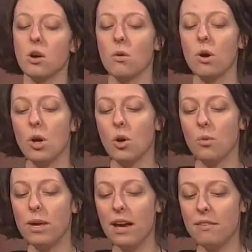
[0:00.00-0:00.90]
So
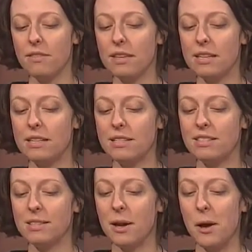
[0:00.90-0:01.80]
we have
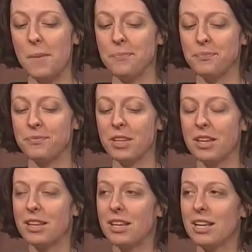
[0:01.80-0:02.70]
these. This is
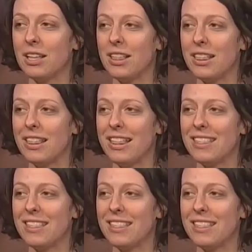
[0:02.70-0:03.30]
the part I want to hear.